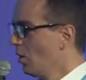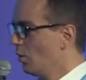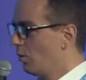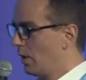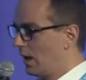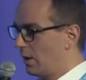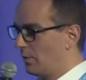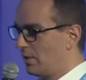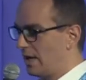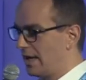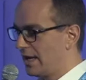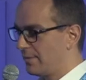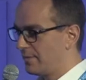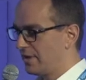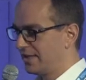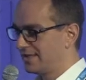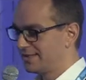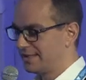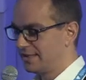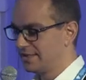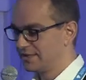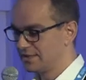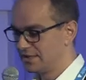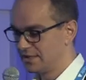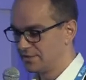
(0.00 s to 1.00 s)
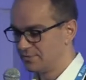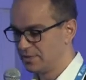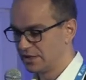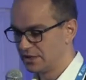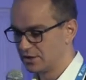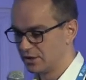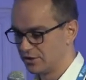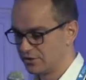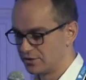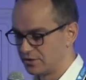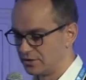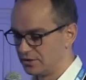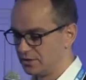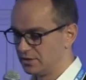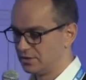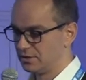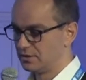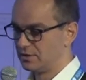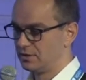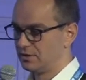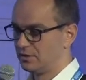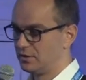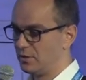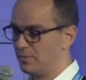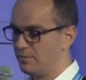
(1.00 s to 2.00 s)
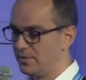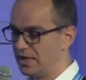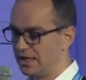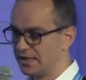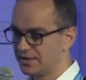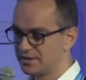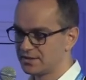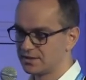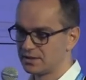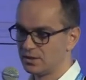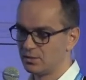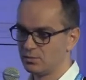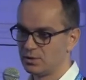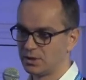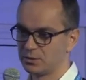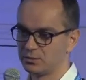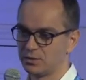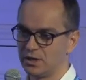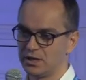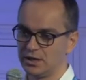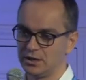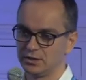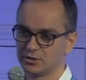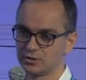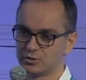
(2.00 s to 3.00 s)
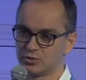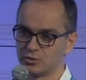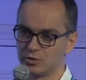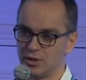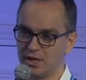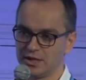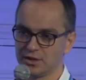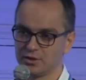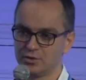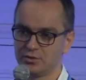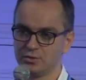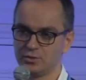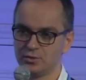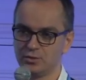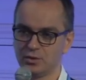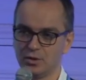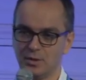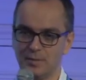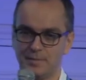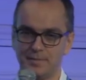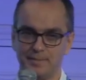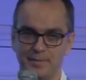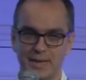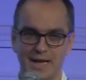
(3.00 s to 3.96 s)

Why, why am I saying this? Because the mix, what we are trying to uh,